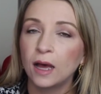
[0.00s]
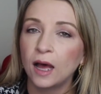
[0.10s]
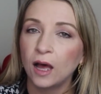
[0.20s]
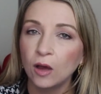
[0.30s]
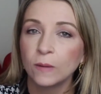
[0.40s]

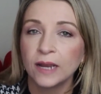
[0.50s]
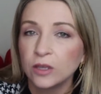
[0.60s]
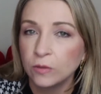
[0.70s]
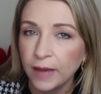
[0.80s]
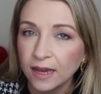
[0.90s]
I'll write
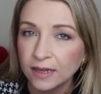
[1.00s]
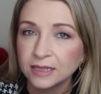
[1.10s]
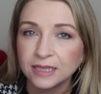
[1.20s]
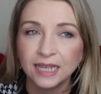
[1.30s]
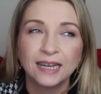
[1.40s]
you back and
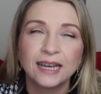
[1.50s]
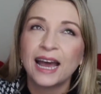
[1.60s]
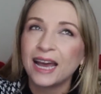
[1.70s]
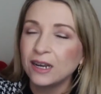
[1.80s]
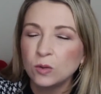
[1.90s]
say,
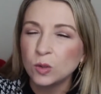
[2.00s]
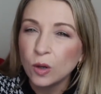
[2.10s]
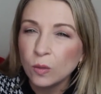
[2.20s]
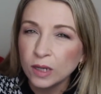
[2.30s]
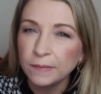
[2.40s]
I don't
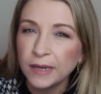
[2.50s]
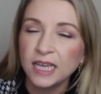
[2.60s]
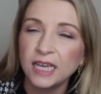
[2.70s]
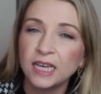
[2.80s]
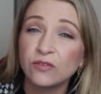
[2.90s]
know
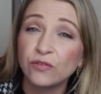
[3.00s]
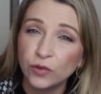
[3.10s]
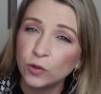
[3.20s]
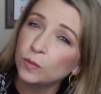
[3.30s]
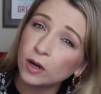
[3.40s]
anybody in
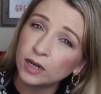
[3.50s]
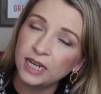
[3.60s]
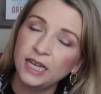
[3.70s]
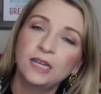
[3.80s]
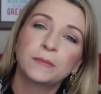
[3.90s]
food marketing,